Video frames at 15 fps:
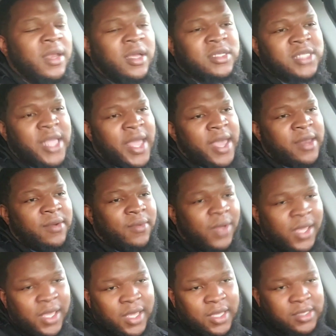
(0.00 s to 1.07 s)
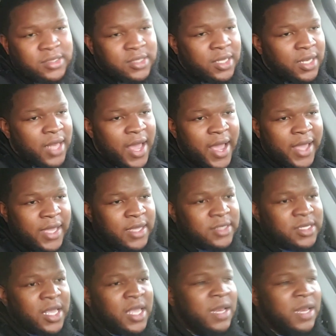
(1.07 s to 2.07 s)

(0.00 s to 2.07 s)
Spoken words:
And us to have the Wings, the Lions,